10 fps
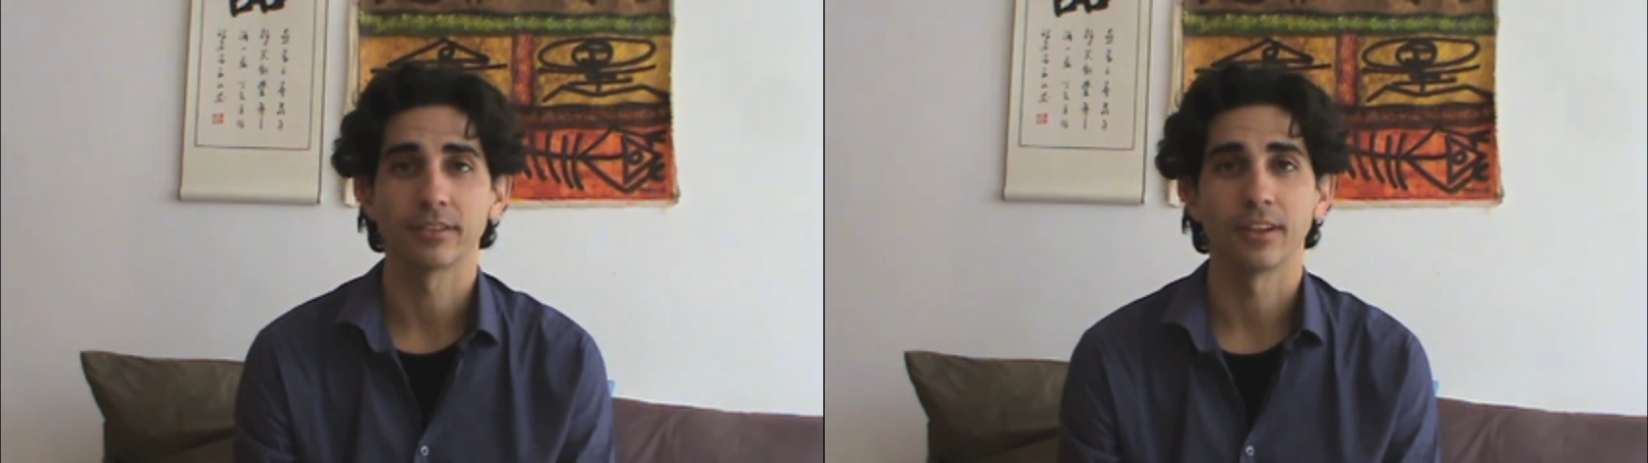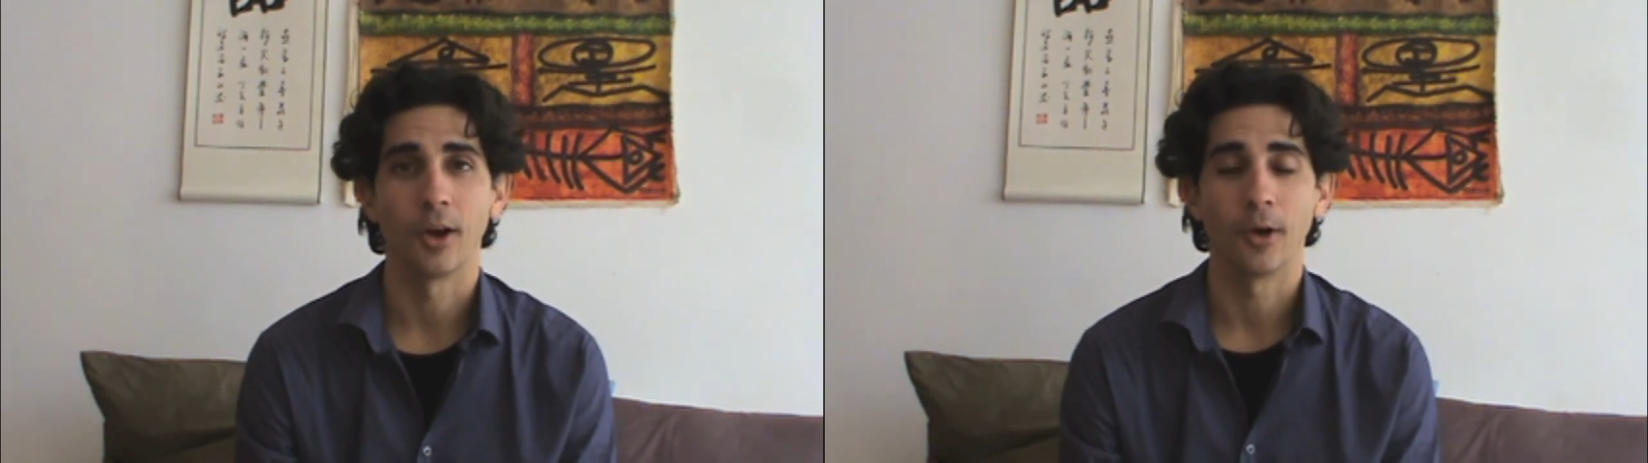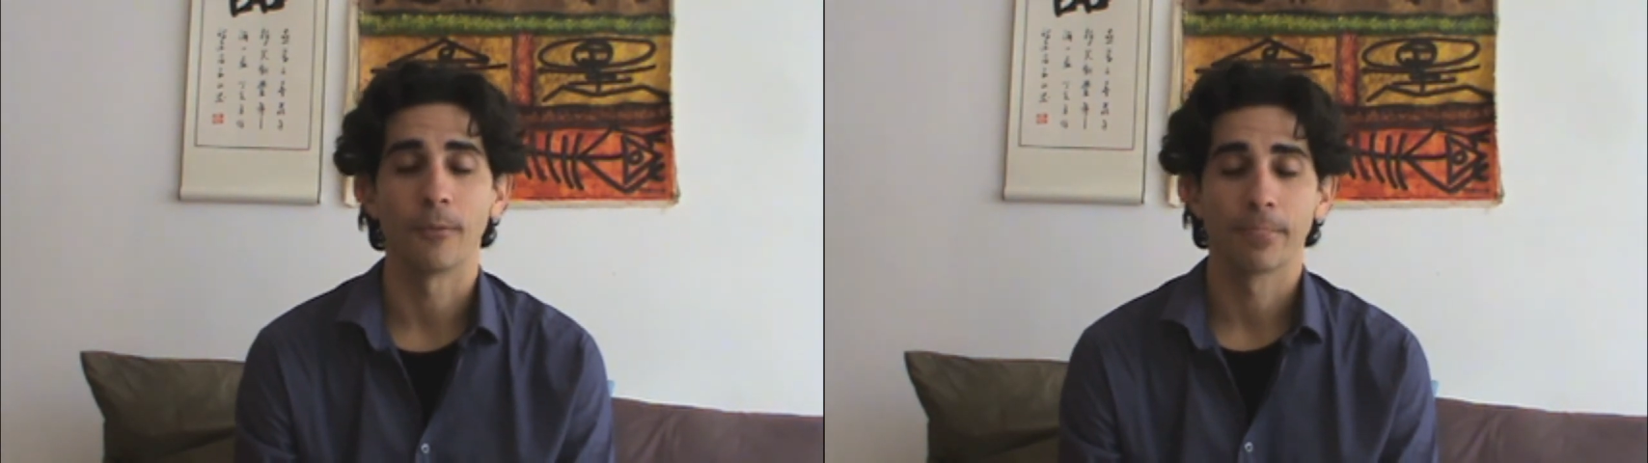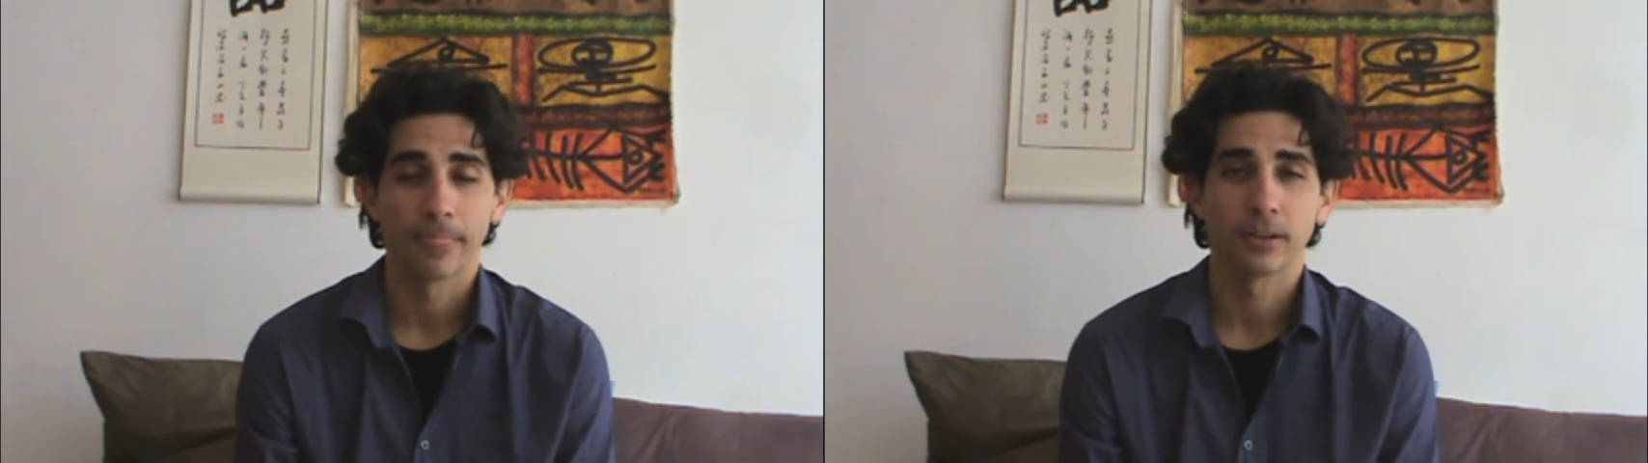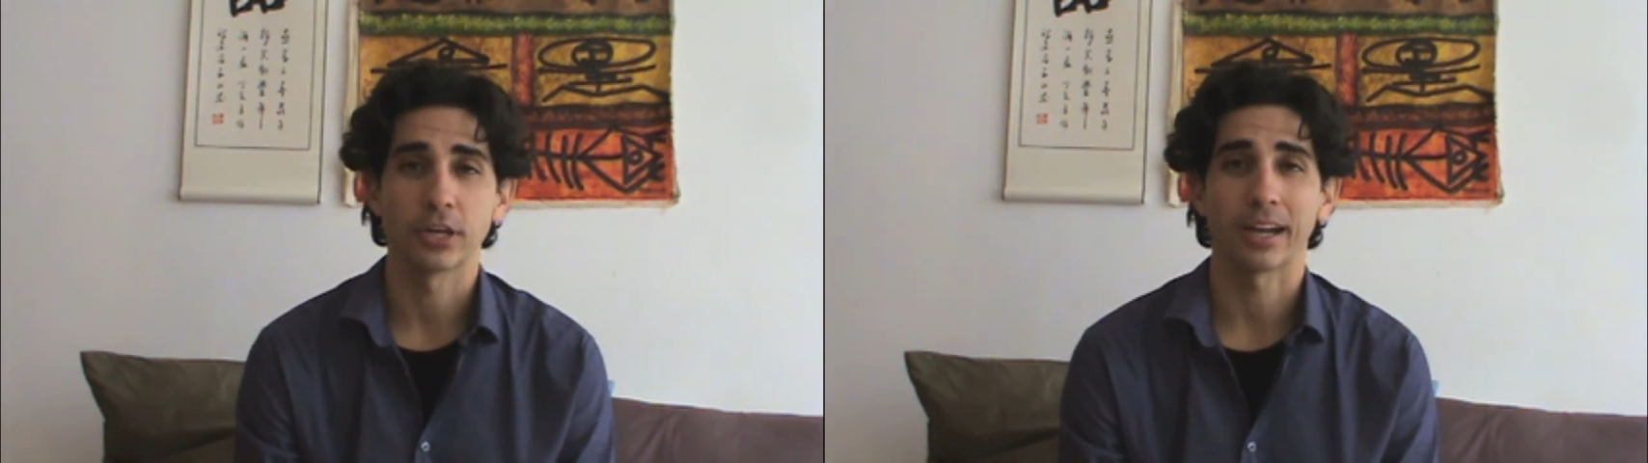So
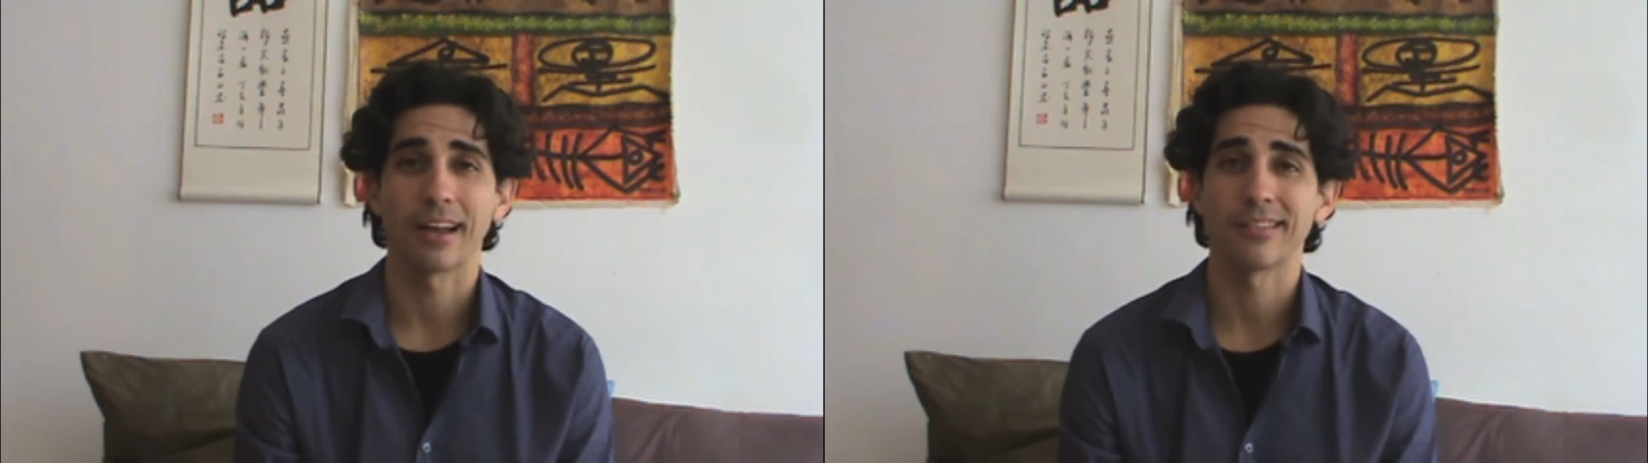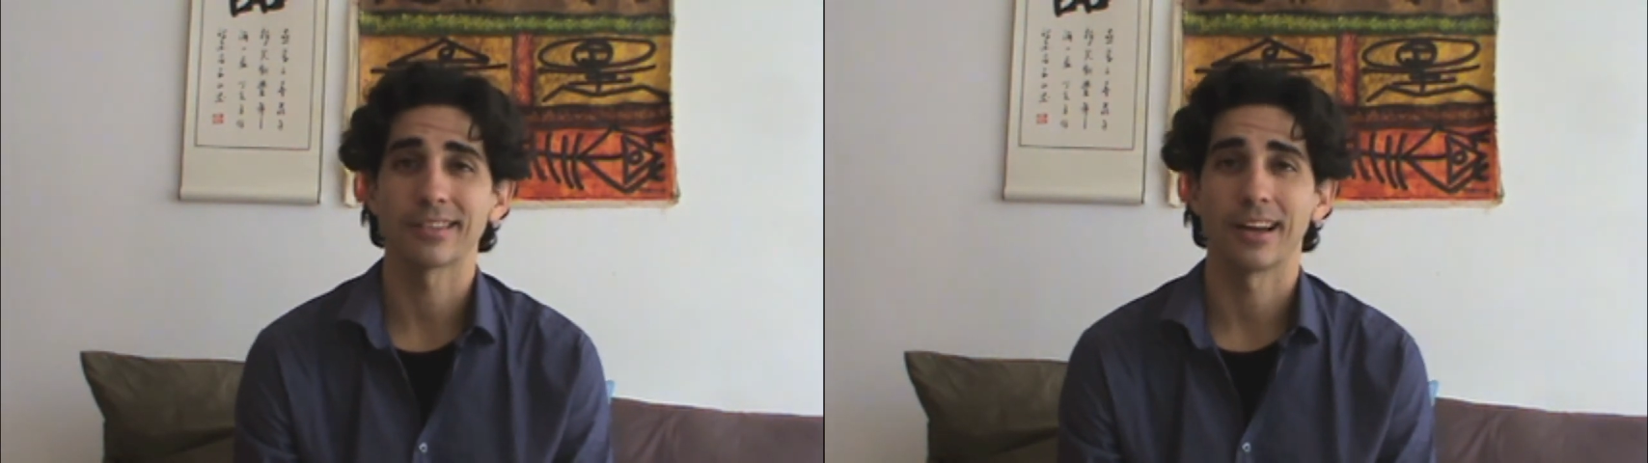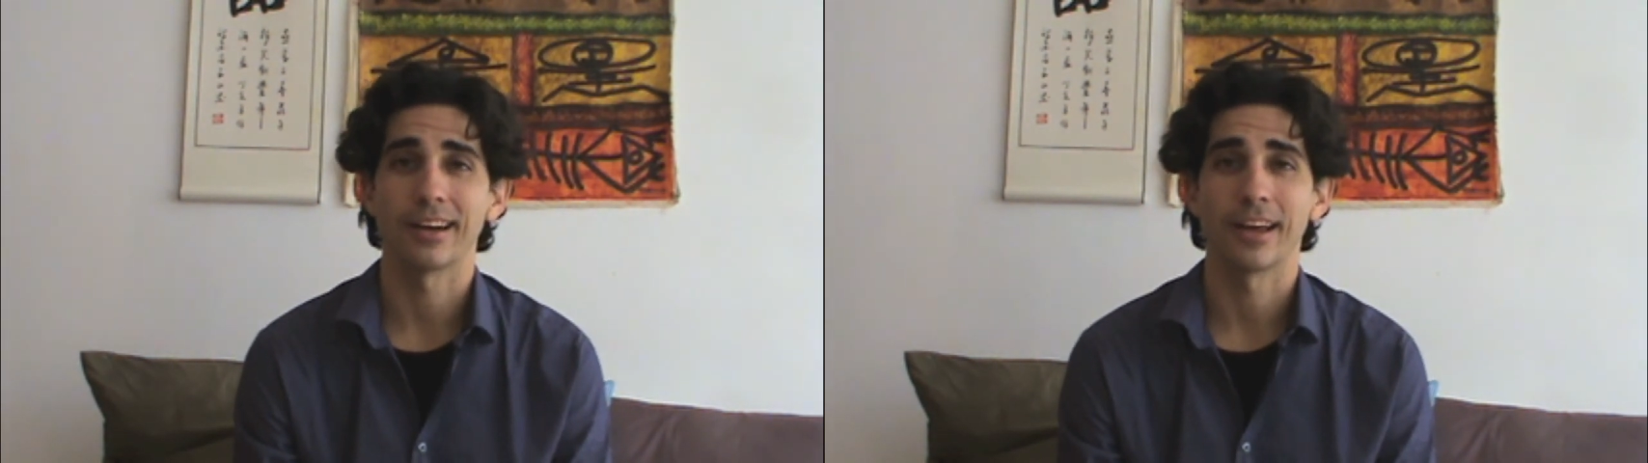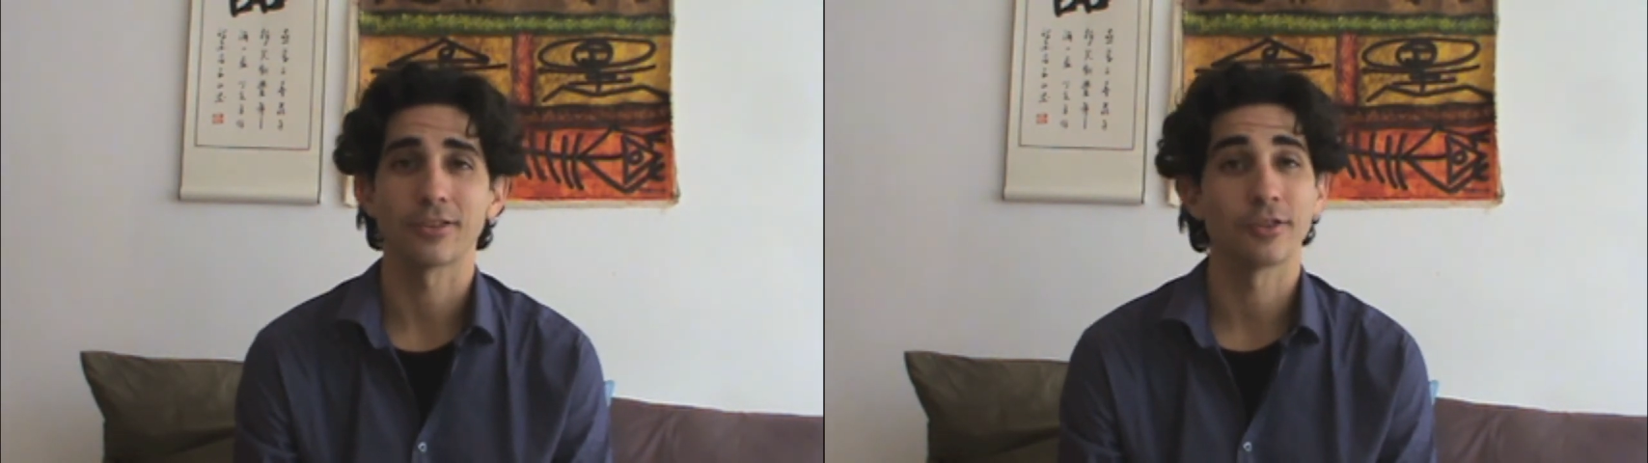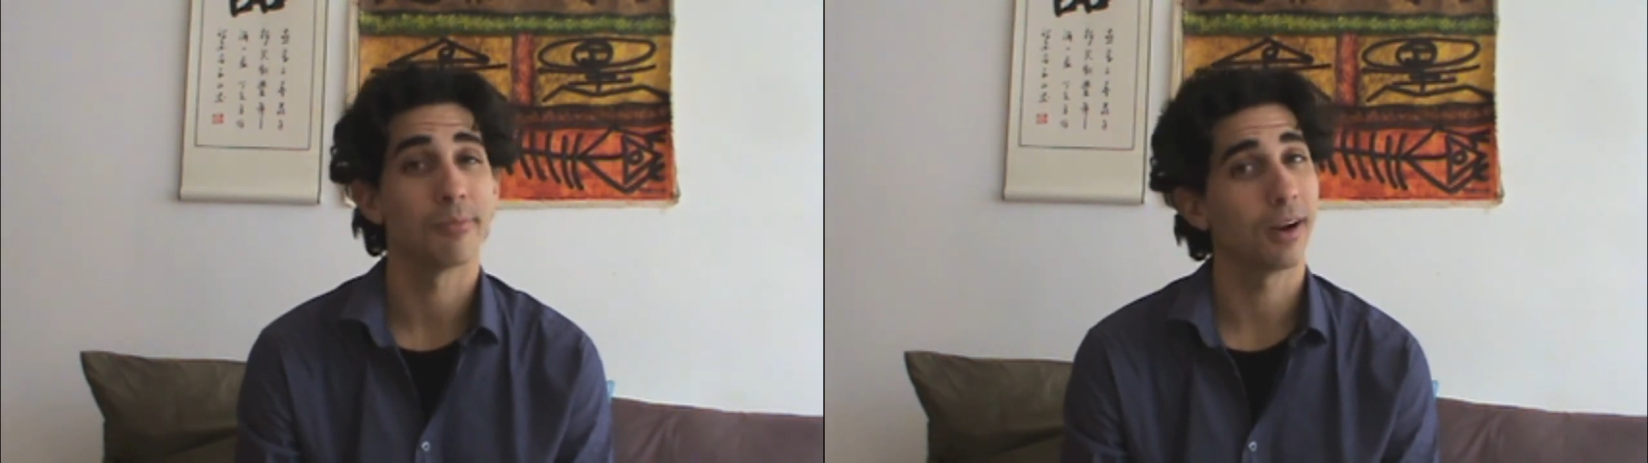check out Zion
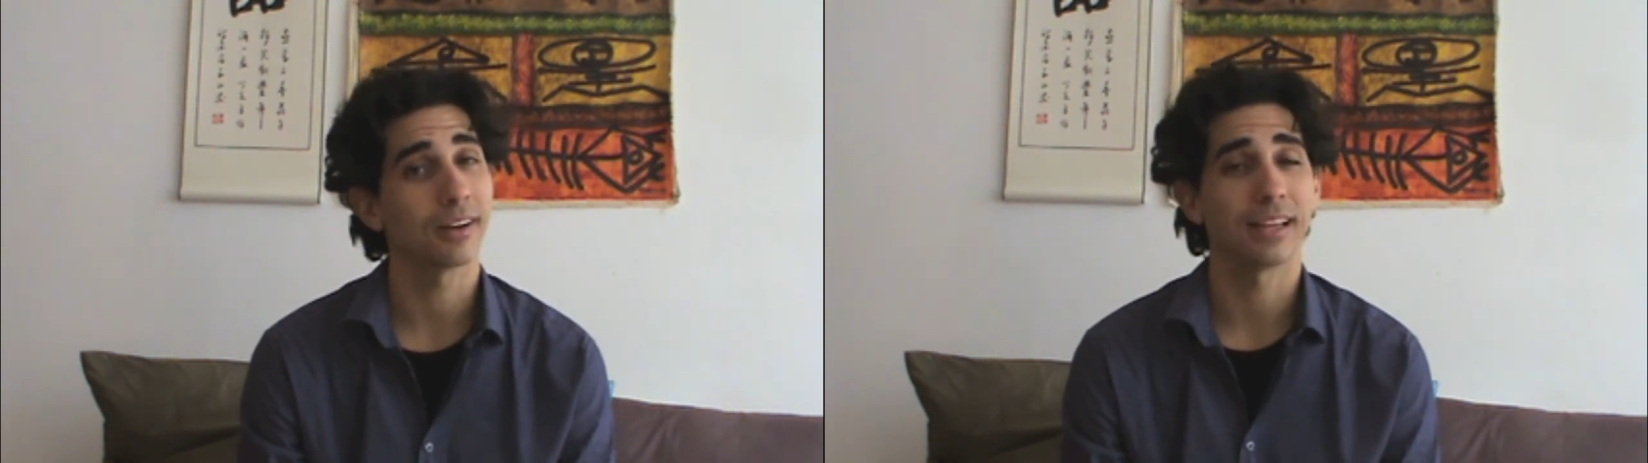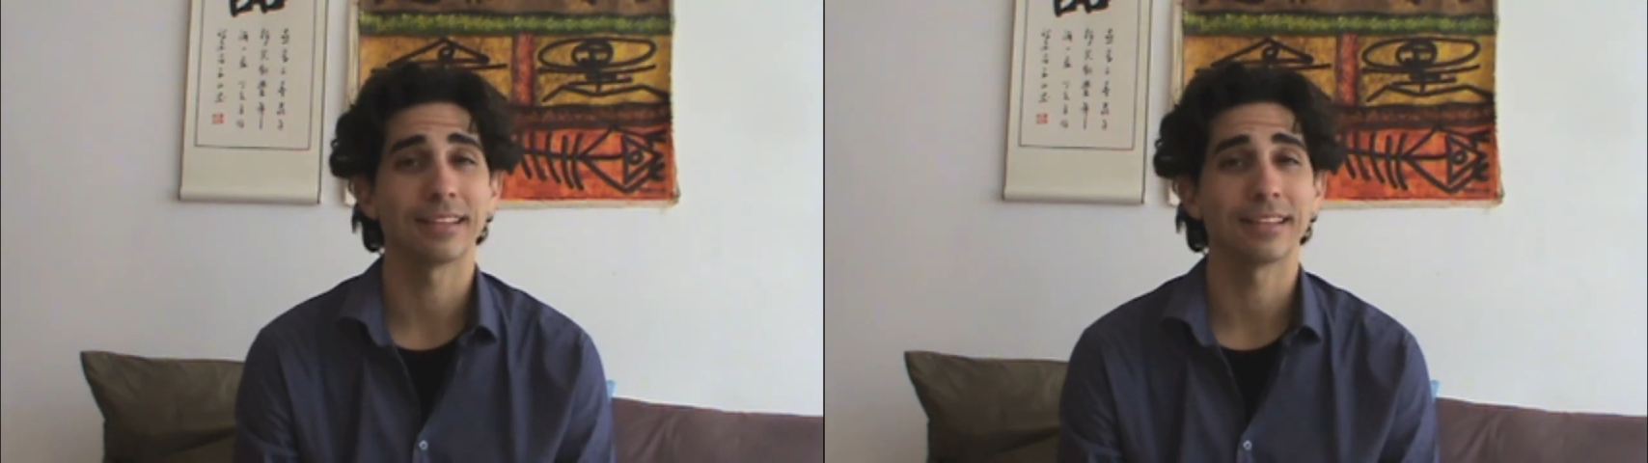National Park.